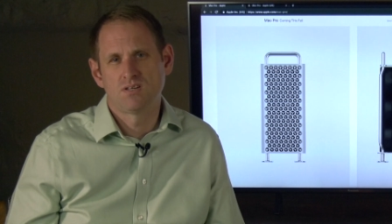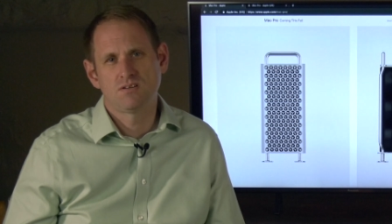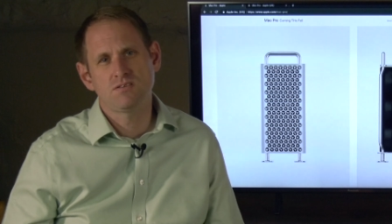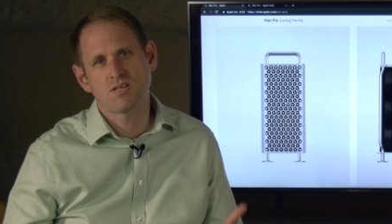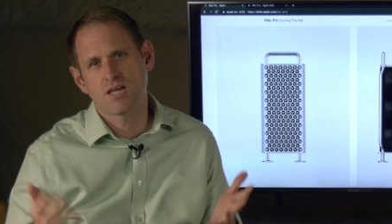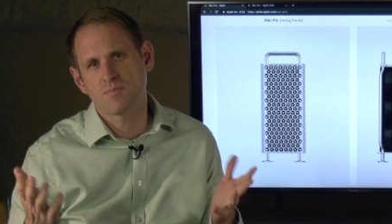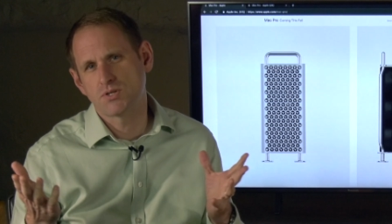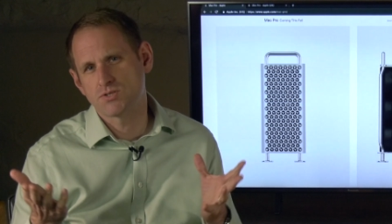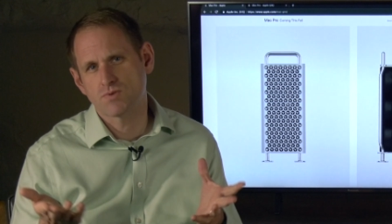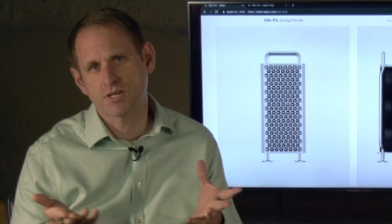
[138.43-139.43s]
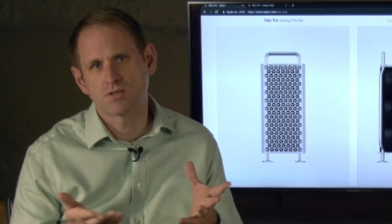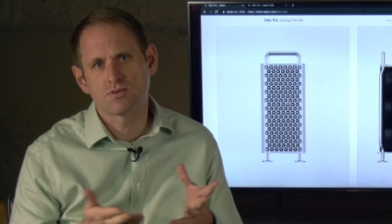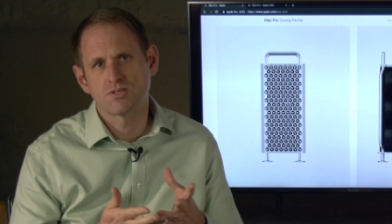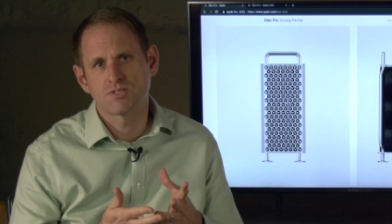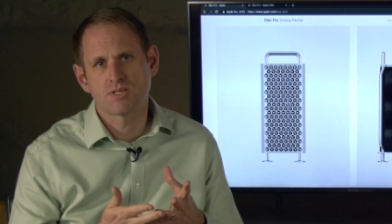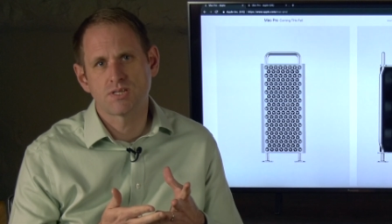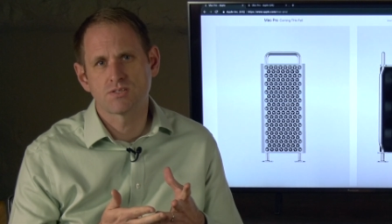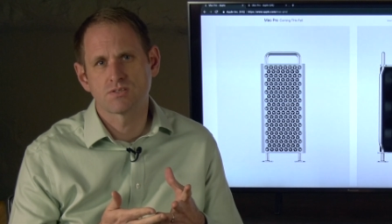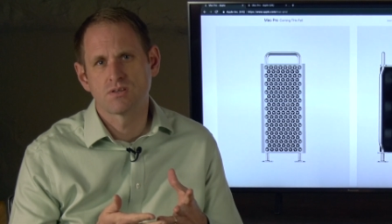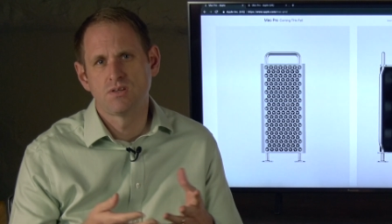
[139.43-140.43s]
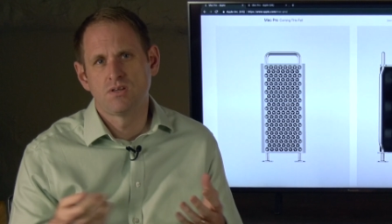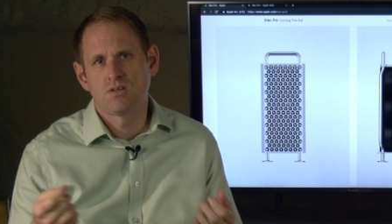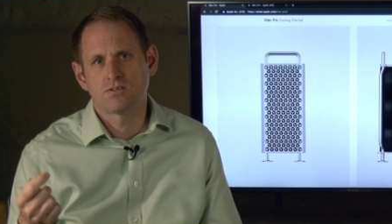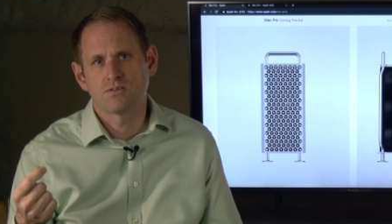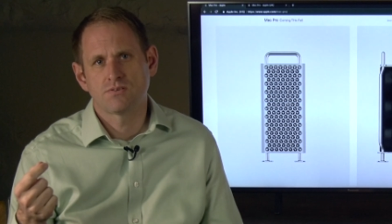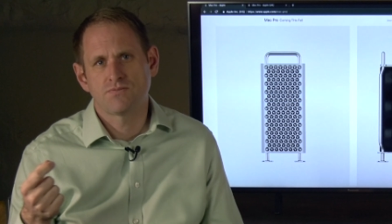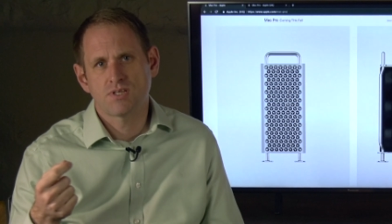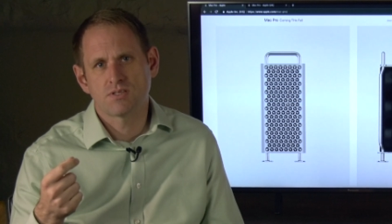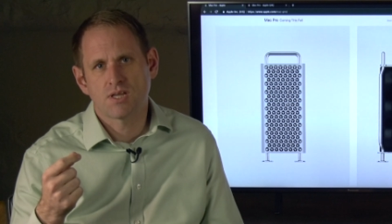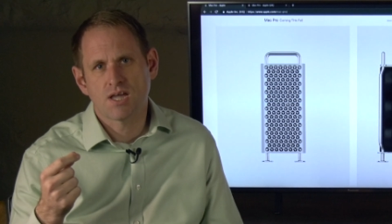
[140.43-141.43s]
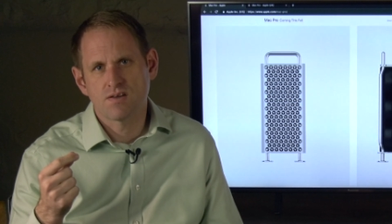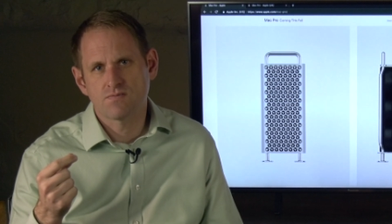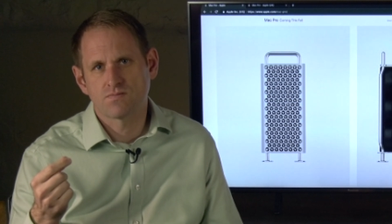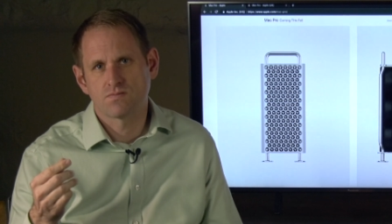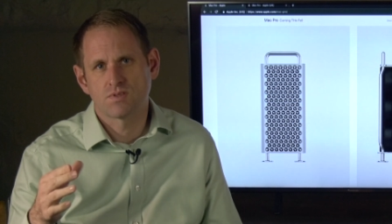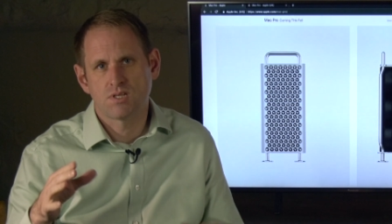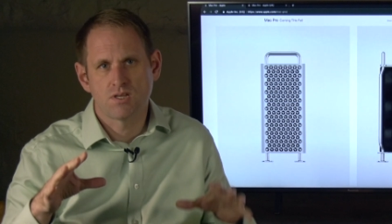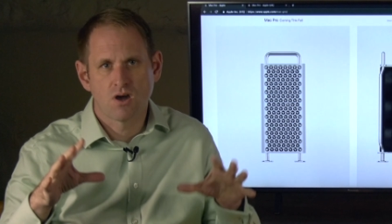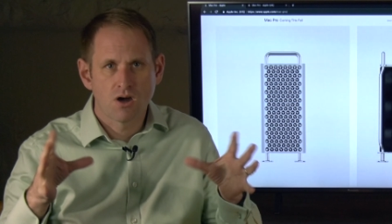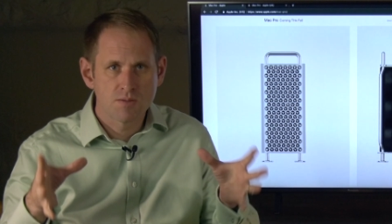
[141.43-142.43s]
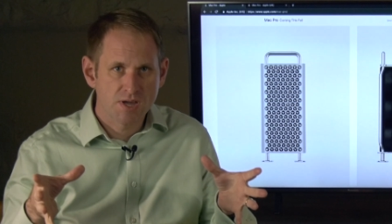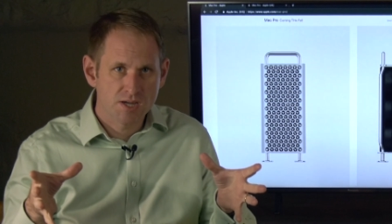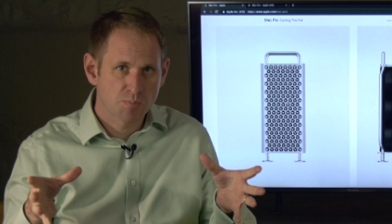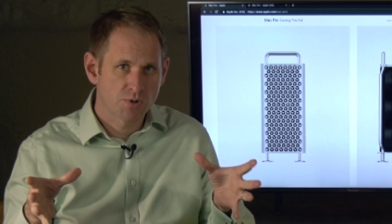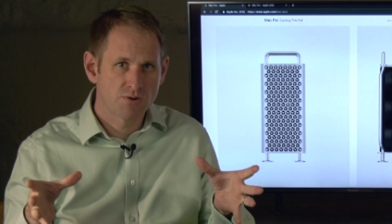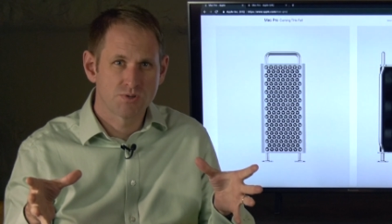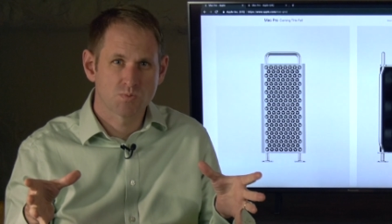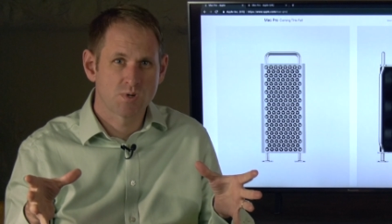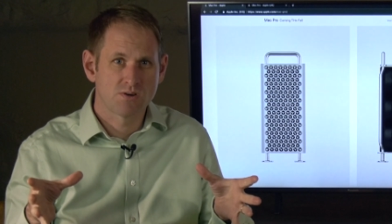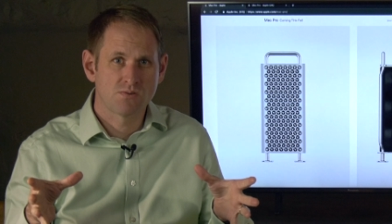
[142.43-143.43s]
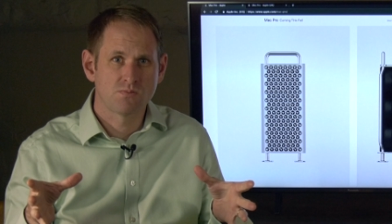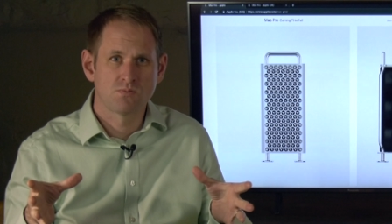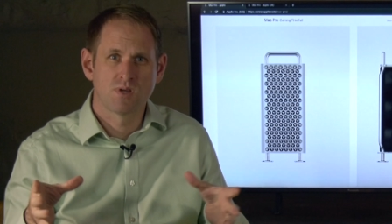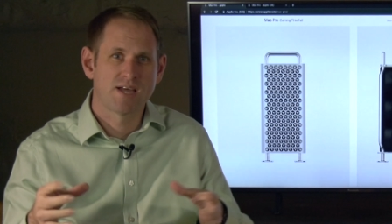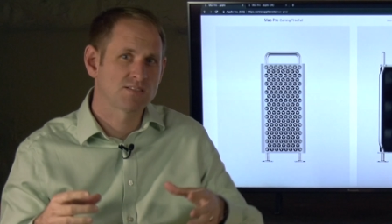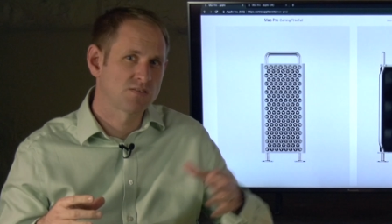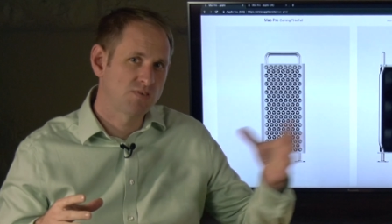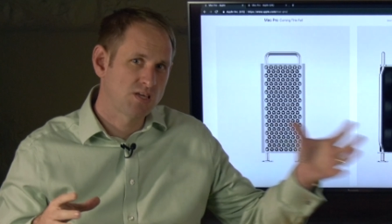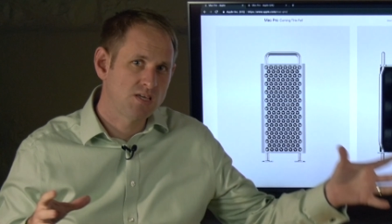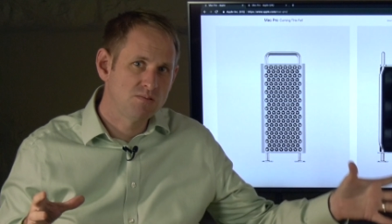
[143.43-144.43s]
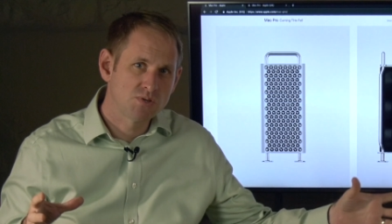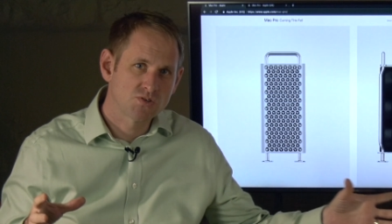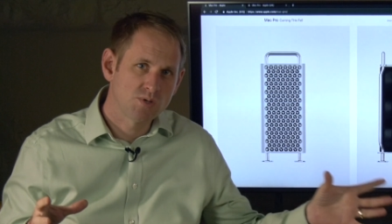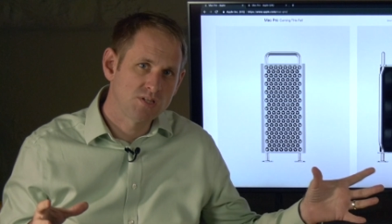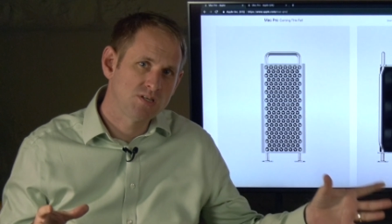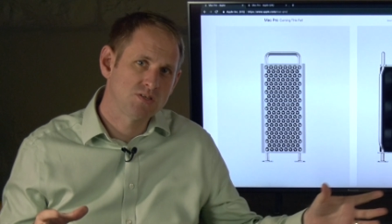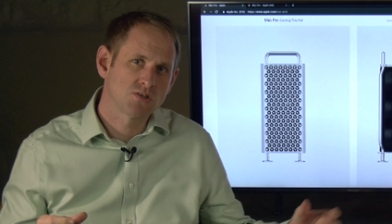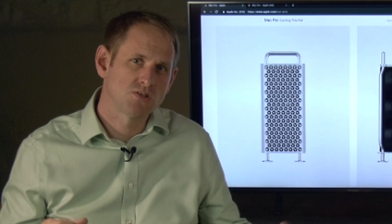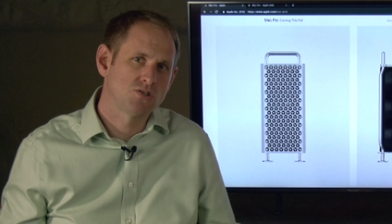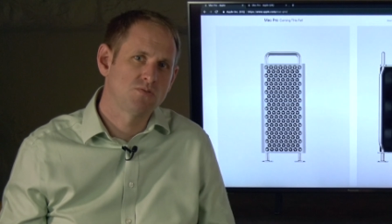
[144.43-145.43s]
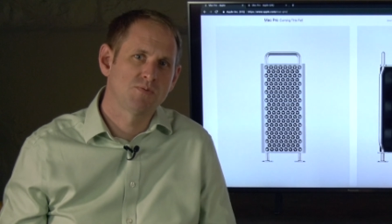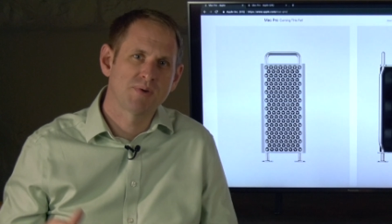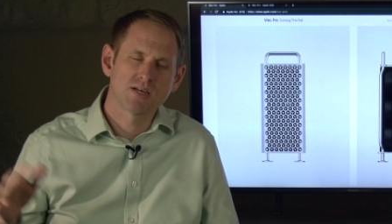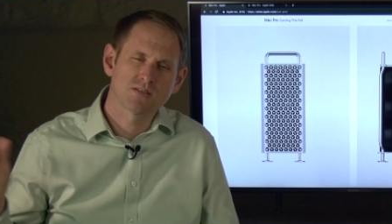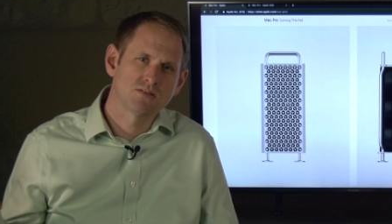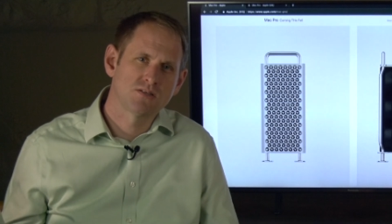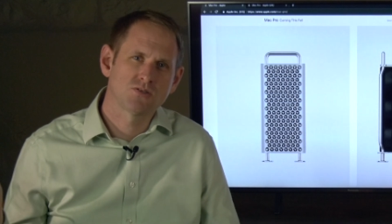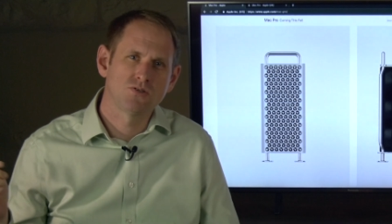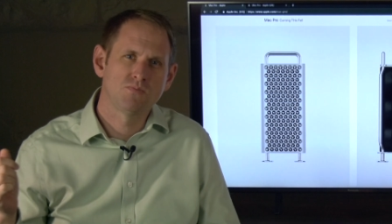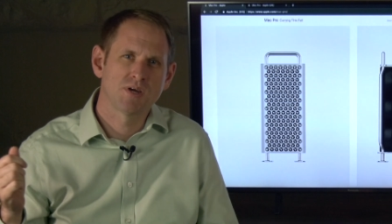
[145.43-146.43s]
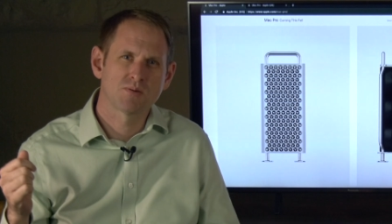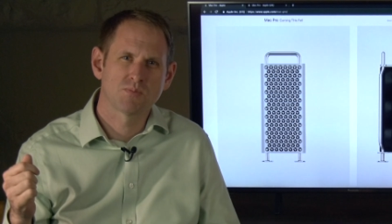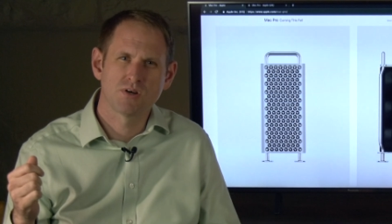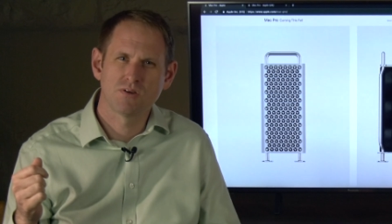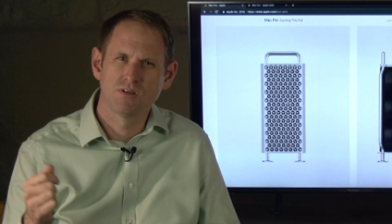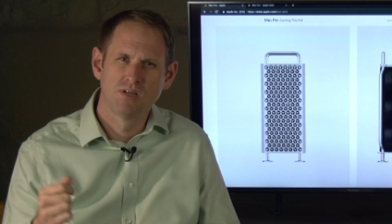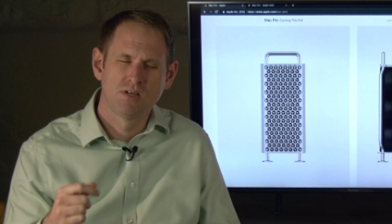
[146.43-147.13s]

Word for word: And I think Apple has recognised this. The fact that they have the iMac Pro as well has to fit in between these consumer Macs and this new Mac Pro.